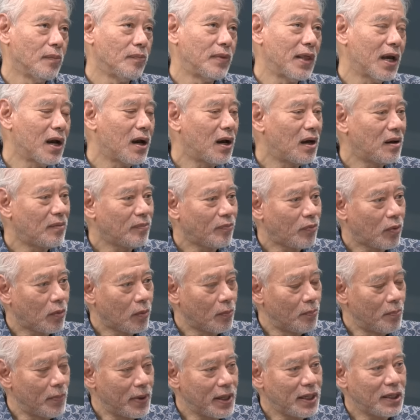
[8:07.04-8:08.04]
There are
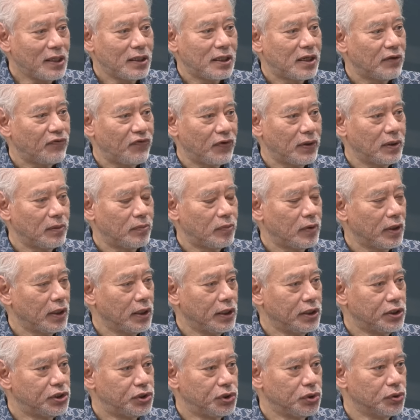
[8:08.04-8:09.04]
many different
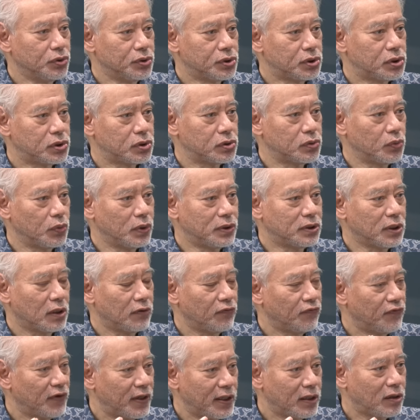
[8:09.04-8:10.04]
issues which
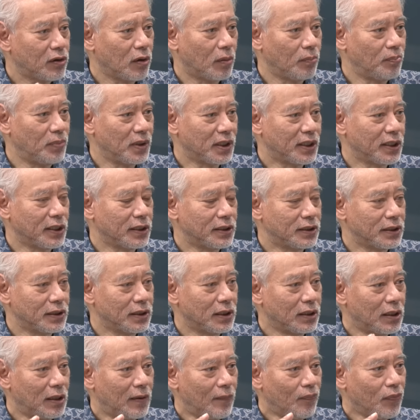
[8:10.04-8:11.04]
are very complicated,